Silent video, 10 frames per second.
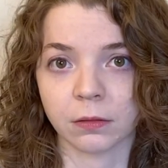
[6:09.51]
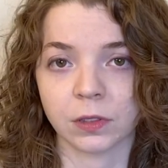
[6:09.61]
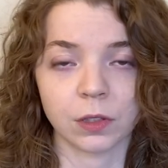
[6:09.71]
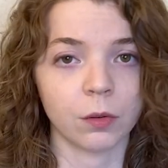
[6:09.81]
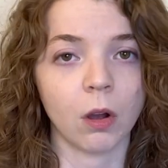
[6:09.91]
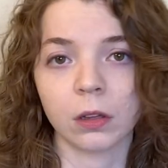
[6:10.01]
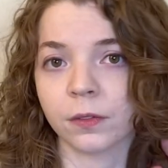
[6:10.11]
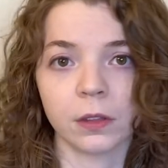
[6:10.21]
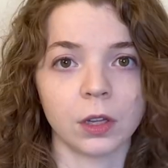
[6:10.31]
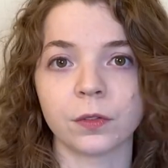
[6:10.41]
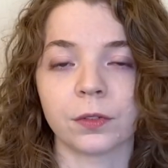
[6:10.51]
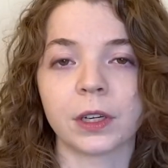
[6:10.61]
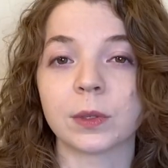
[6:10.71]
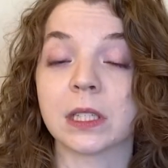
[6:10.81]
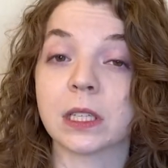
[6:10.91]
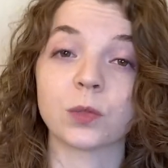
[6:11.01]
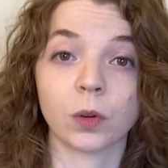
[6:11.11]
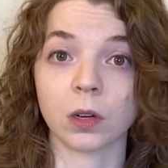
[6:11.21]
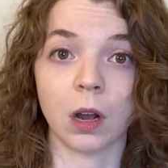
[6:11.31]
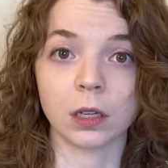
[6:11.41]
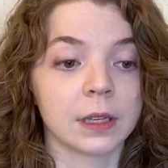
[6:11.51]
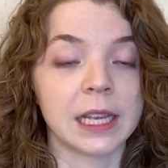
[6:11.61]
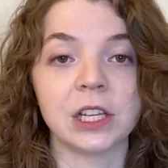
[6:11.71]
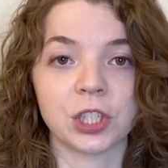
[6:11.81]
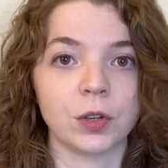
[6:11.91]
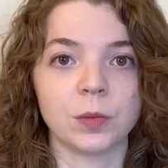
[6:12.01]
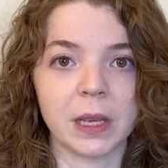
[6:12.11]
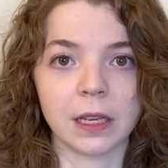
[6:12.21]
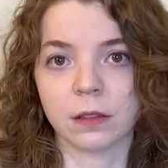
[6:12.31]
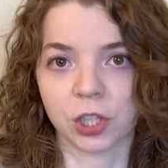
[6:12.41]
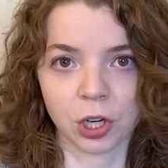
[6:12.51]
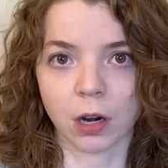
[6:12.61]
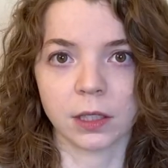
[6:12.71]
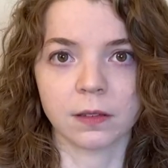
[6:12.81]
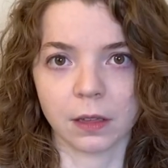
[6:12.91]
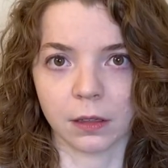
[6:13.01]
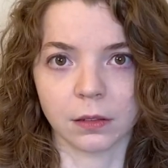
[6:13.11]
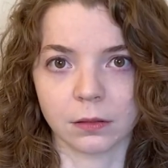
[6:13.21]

So all of the low frequencies were gone. He showed me the chart. They'll